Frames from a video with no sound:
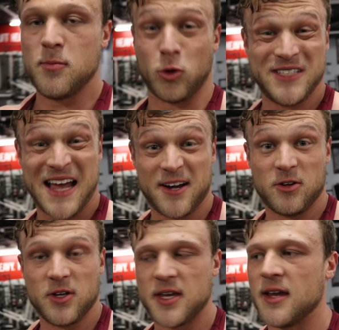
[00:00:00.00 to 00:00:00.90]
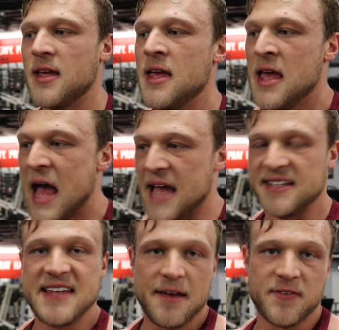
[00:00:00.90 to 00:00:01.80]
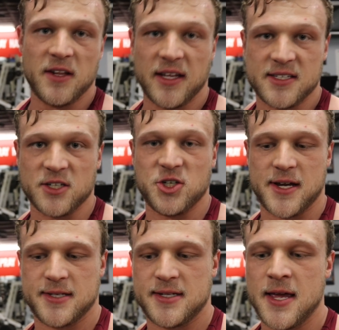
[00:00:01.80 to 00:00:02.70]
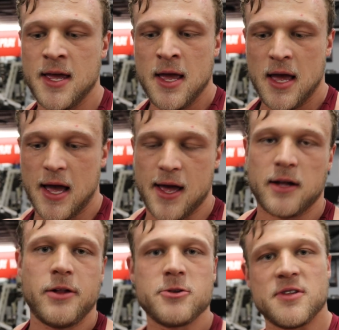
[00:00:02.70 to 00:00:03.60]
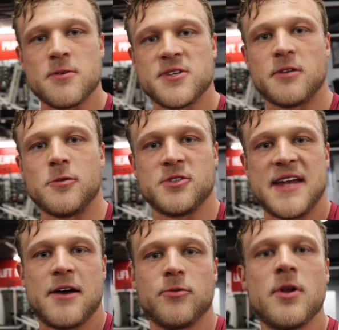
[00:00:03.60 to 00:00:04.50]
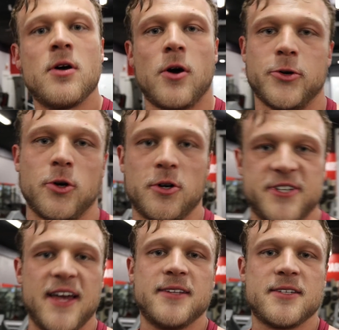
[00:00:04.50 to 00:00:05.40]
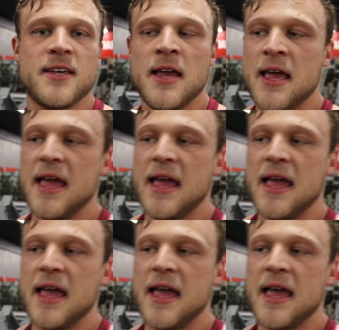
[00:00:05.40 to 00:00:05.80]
more tighter looking, I definitely suggest closing those intervals down on your sets,